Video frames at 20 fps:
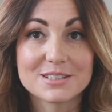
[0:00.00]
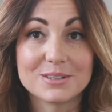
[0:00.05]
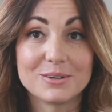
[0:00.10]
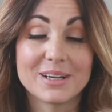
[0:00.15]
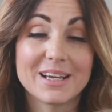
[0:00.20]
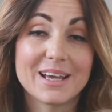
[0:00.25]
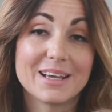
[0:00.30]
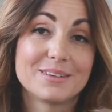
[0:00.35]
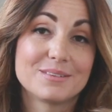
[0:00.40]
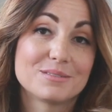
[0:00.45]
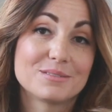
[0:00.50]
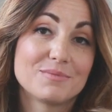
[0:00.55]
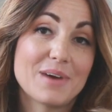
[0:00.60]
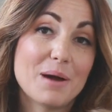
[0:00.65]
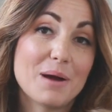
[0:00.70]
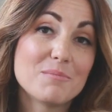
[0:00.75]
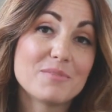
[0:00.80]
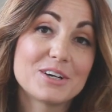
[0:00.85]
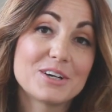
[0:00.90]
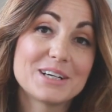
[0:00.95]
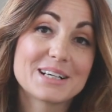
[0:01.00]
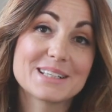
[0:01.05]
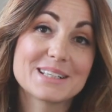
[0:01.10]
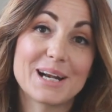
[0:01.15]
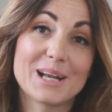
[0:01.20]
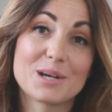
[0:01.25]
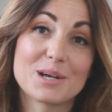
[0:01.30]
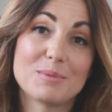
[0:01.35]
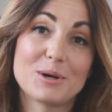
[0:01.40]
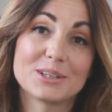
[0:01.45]
So again, I'm very
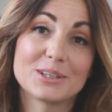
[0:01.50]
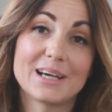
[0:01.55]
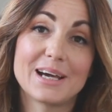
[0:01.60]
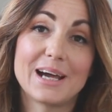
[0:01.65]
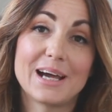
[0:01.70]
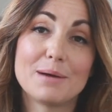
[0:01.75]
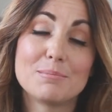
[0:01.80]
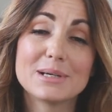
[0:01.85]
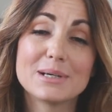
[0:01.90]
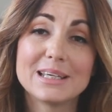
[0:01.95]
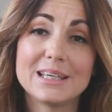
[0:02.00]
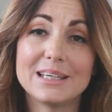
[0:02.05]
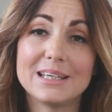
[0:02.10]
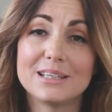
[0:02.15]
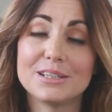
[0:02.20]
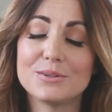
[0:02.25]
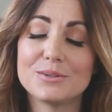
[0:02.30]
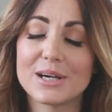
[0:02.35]
excited about that. I'm a geek.